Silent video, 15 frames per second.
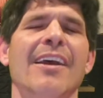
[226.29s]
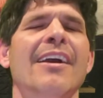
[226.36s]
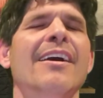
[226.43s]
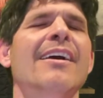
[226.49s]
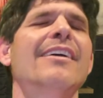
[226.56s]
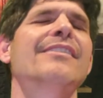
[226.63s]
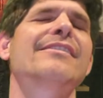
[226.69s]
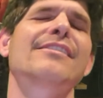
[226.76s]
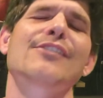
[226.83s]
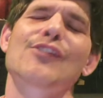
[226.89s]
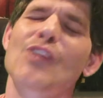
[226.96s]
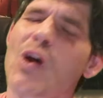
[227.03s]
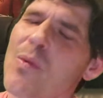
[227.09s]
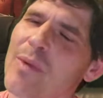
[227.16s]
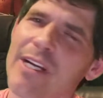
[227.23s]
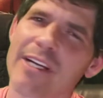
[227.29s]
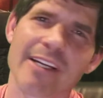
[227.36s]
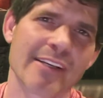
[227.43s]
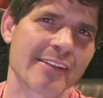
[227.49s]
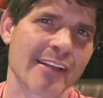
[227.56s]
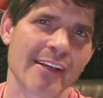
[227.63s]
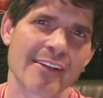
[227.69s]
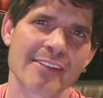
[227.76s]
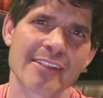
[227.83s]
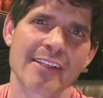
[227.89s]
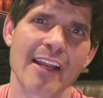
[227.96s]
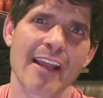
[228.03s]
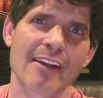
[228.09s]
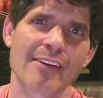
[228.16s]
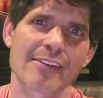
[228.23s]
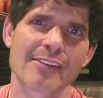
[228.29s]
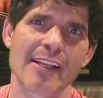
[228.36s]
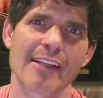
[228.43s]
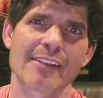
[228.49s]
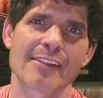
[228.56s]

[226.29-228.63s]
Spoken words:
There's just so many details, and I understand.